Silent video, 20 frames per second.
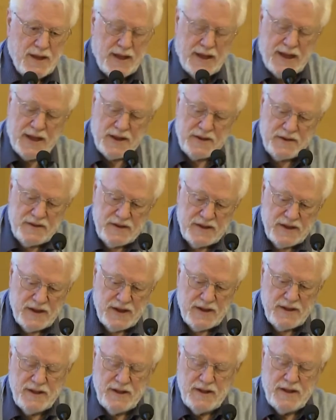And
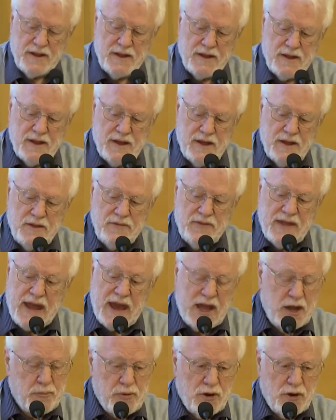they had a